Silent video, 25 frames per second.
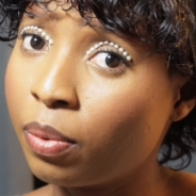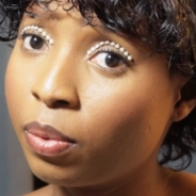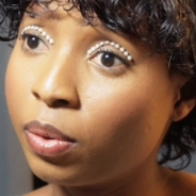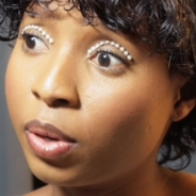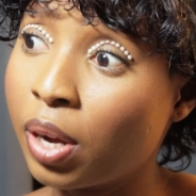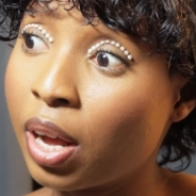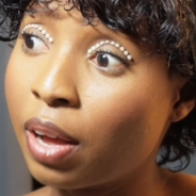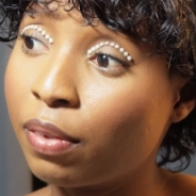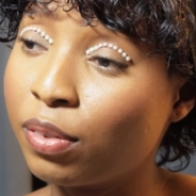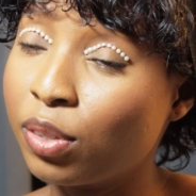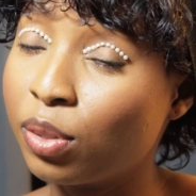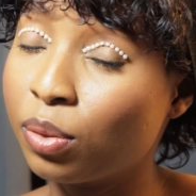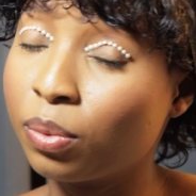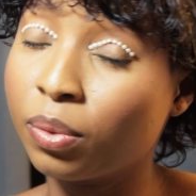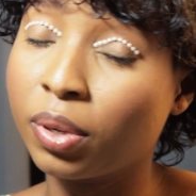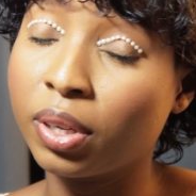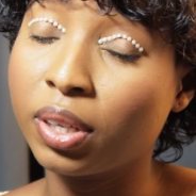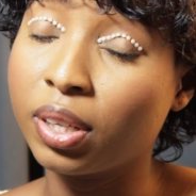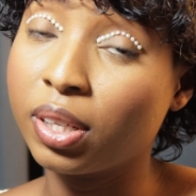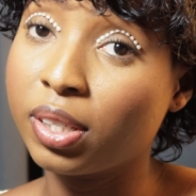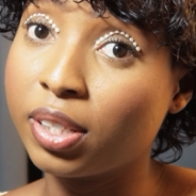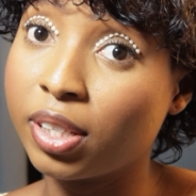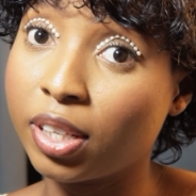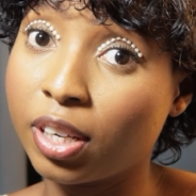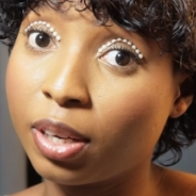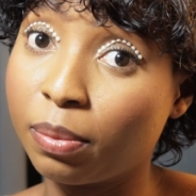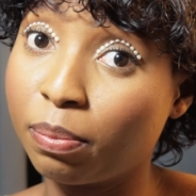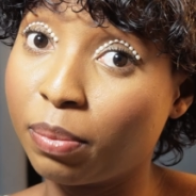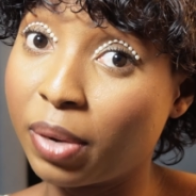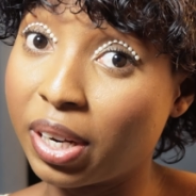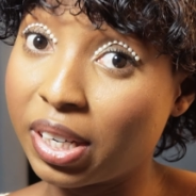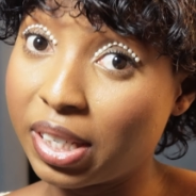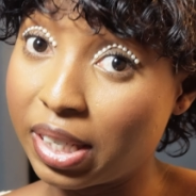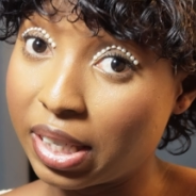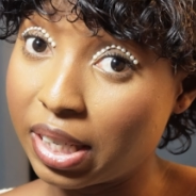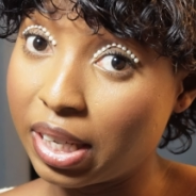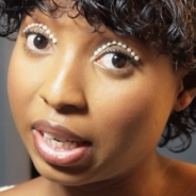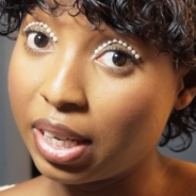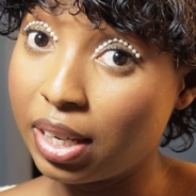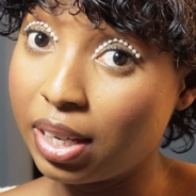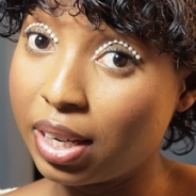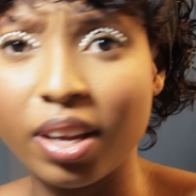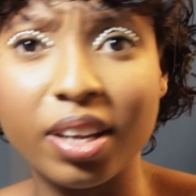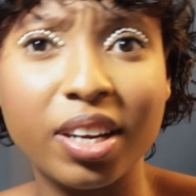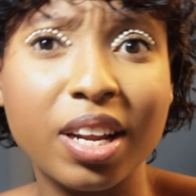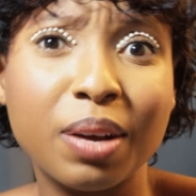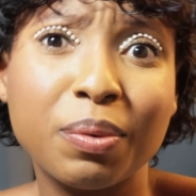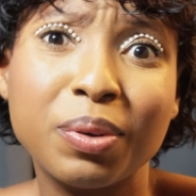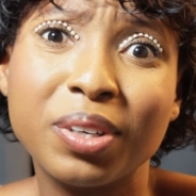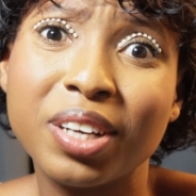will have to quickly set up my scene
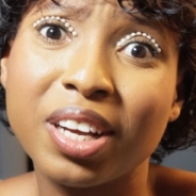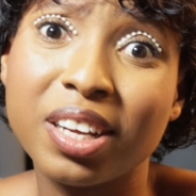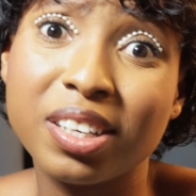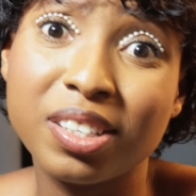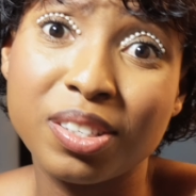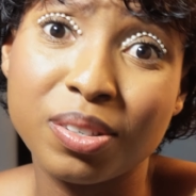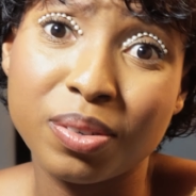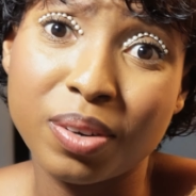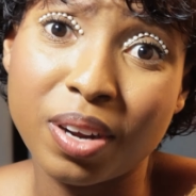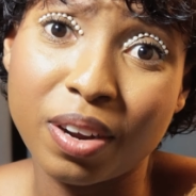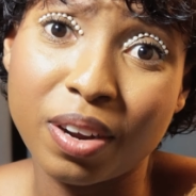and I will cut to